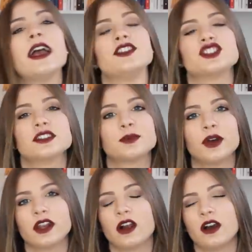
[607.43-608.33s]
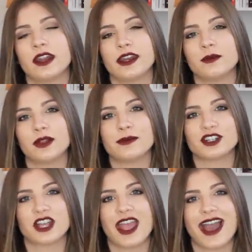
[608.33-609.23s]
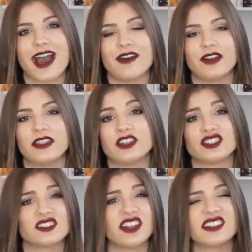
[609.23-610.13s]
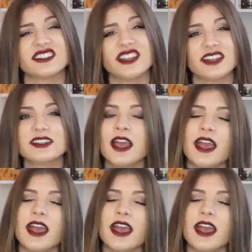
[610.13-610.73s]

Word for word: and just put it on any blemish I have and then just let it sit,